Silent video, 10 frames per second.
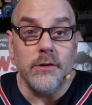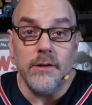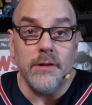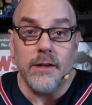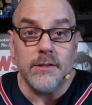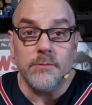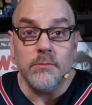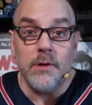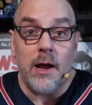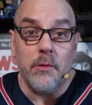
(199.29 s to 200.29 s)
and that's
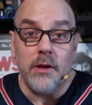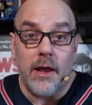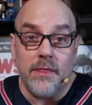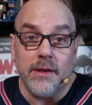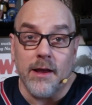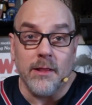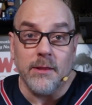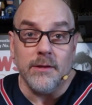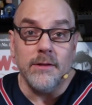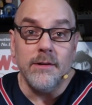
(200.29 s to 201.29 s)
how he, I think, got the